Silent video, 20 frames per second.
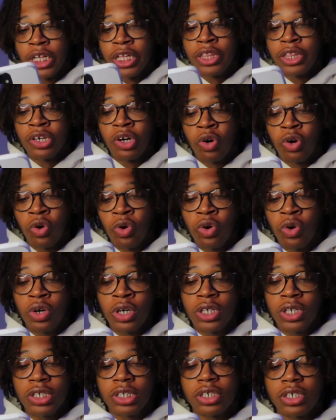The
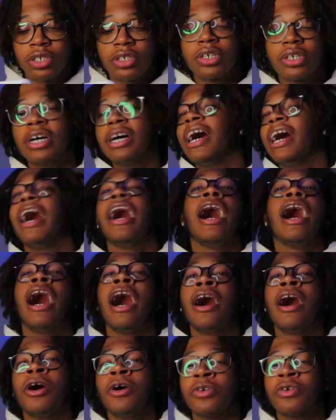horns,
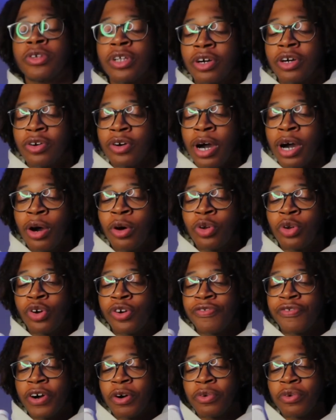I don't know
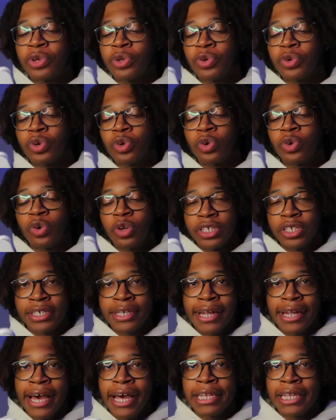if I would do the horns.
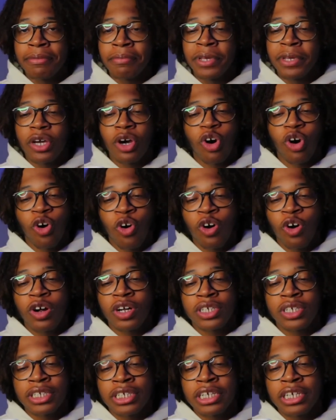It'll have to be a
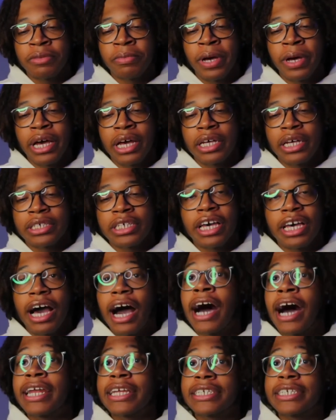hard ski mask.
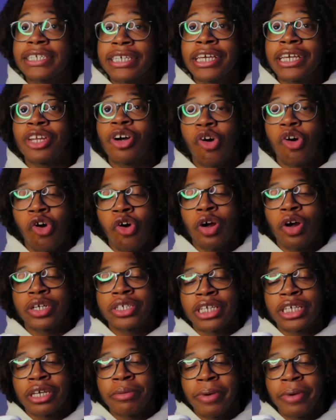I just seen a hard
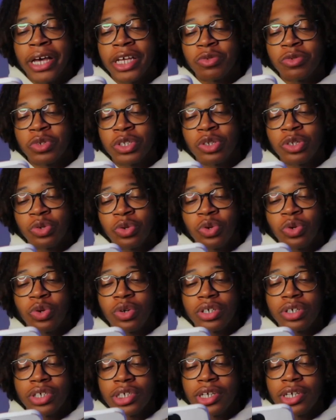ski mask with the
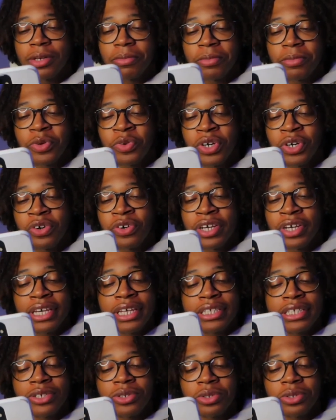horn. But we're gonna
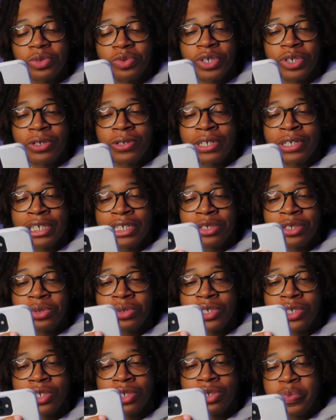get to
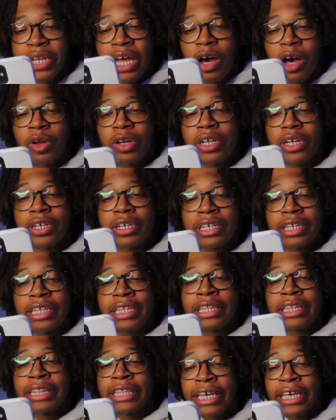it. Now
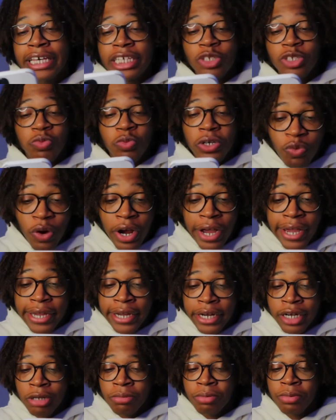this one right
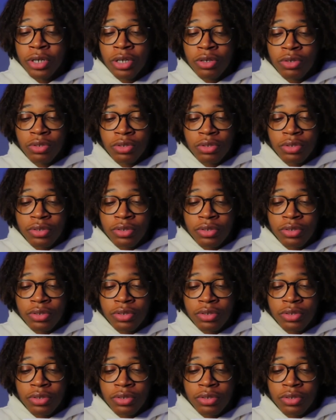here, bro.